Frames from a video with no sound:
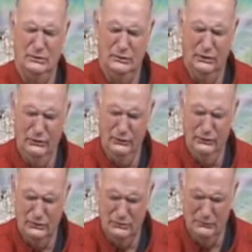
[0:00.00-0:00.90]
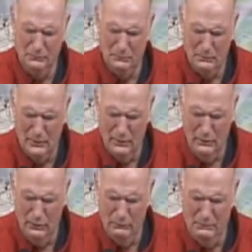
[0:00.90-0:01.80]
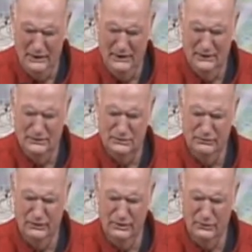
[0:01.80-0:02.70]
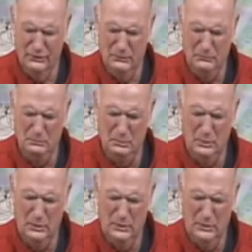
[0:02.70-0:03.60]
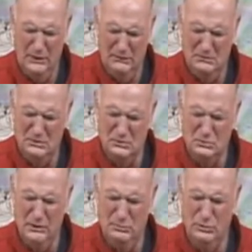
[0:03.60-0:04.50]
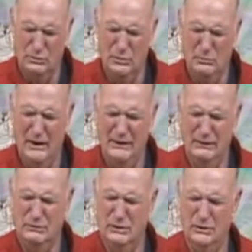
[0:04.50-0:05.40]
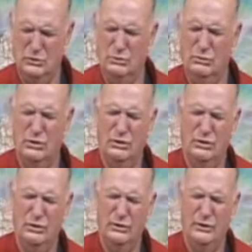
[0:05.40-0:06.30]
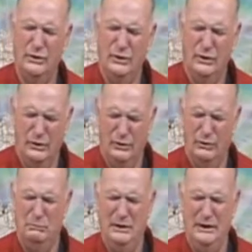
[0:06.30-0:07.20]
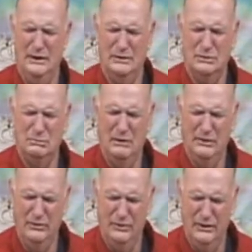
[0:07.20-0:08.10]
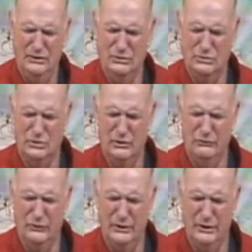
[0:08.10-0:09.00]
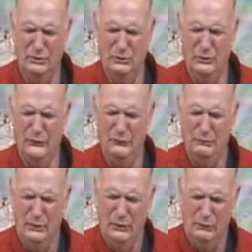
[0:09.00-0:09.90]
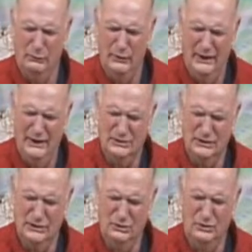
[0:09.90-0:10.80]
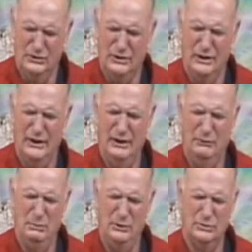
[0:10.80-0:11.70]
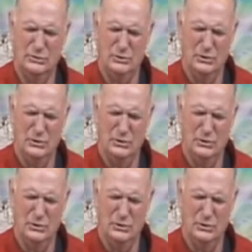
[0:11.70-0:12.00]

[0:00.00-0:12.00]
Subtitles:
learn obedience, Father. Even the scriptures remind us that you aren't learned obedience by the things you suffered. And Lord, we ask you, Lord, to help us